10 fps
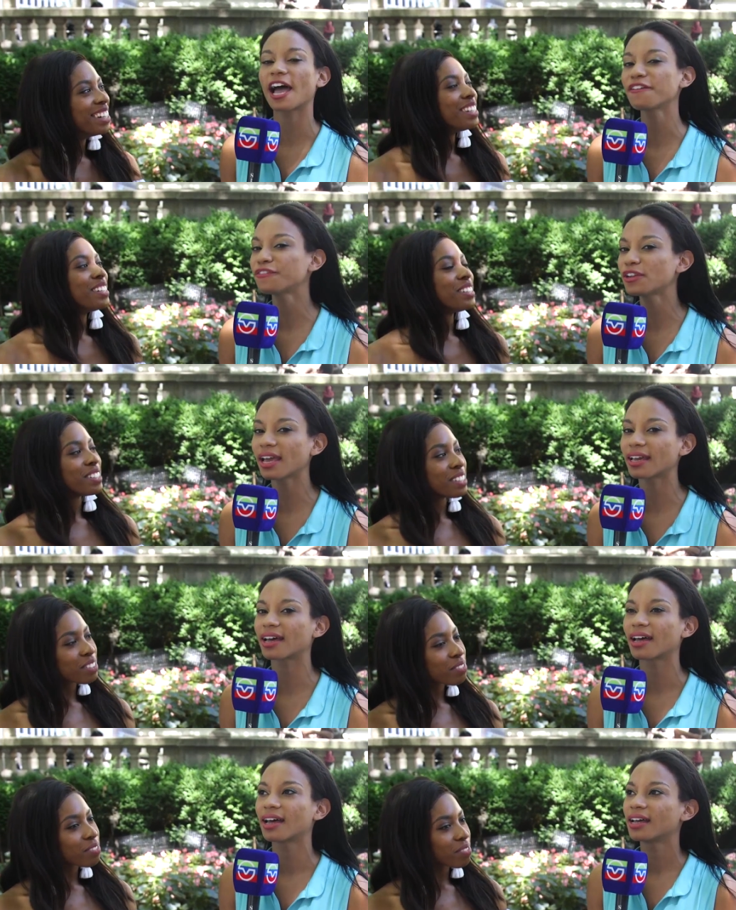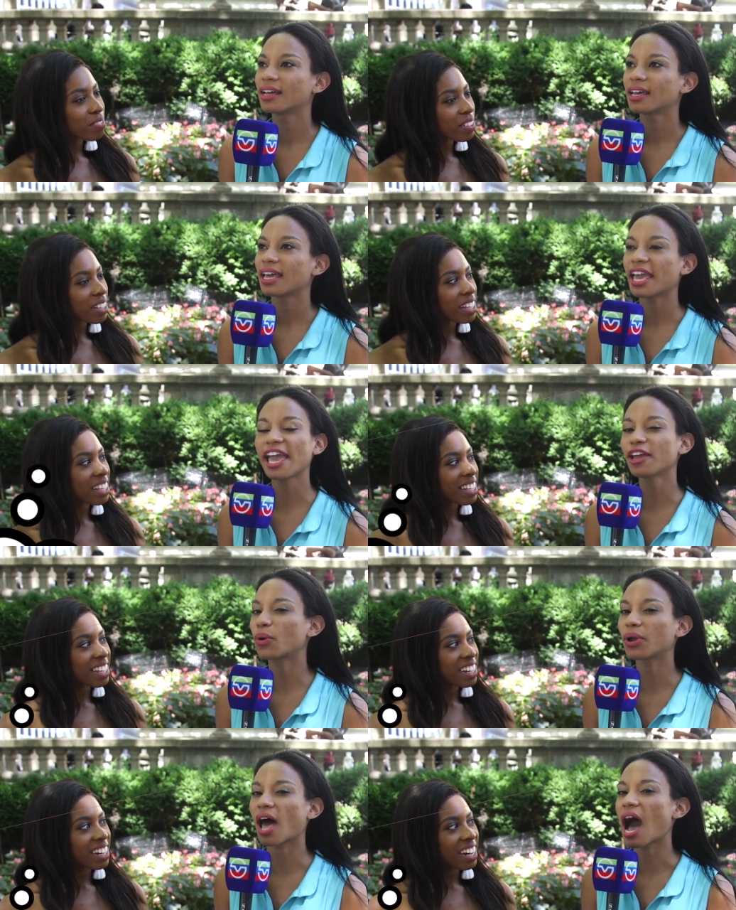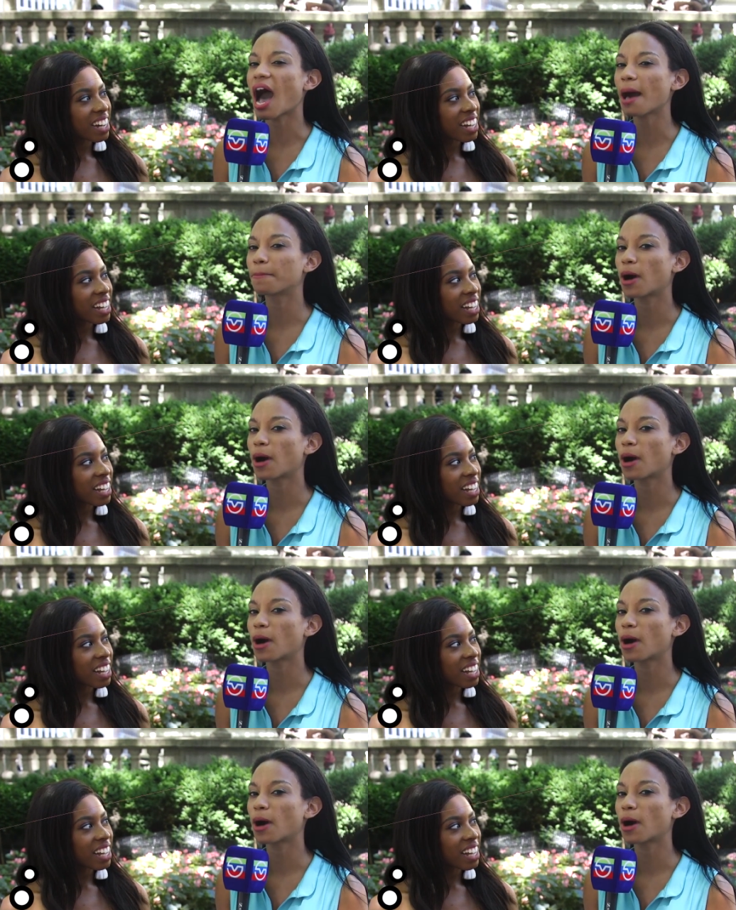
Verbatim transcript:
Speaker 1: I feel like a ant on a hot